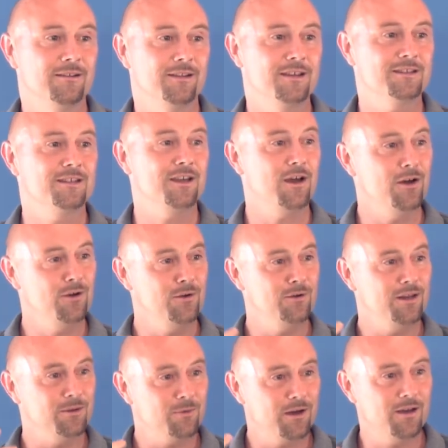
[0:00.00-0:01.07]
That's the
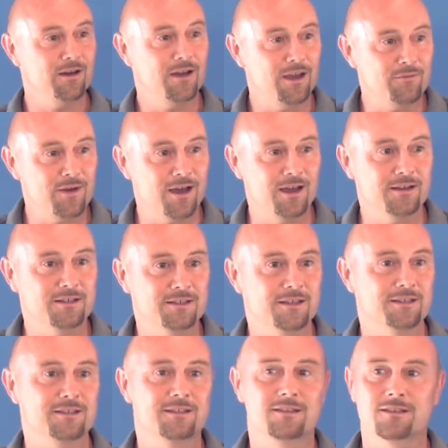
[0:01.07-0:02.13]
only way I have
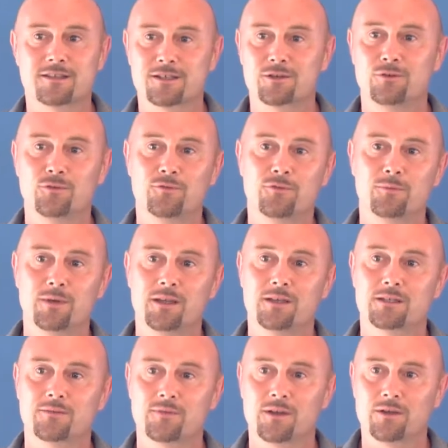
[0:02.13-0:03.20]
access to the skillful
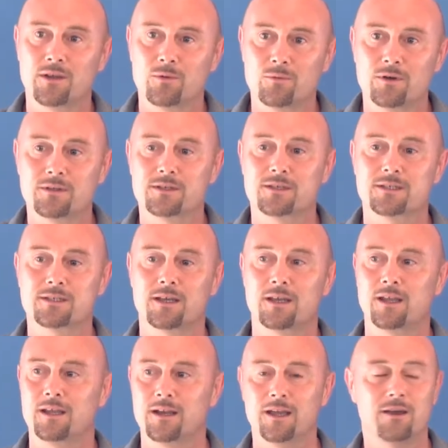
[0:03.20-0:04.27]
means of knowing what to
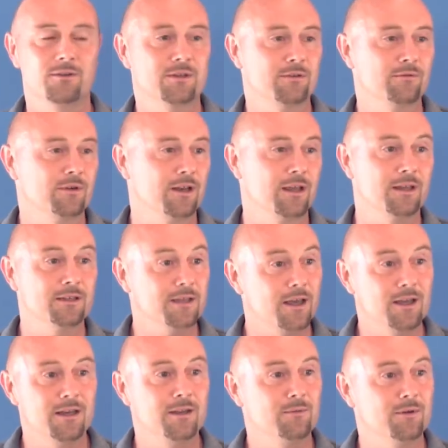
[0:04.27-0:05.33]
say and how to relate to
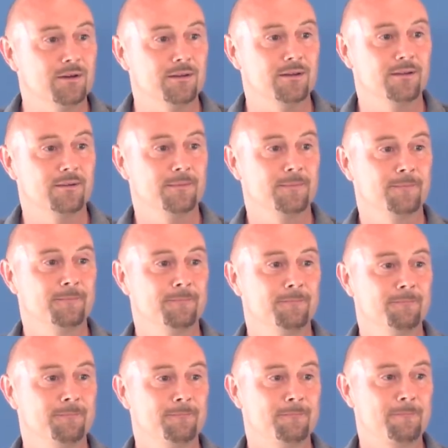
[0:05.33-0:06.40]
anyone.
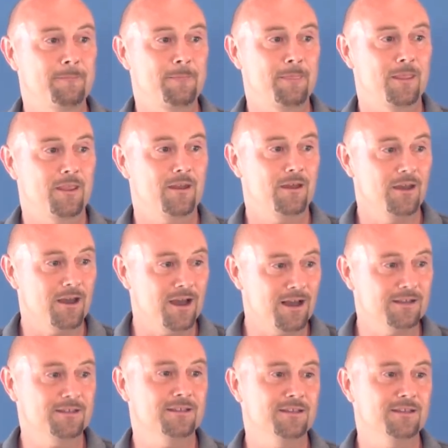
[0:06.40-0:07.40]
It has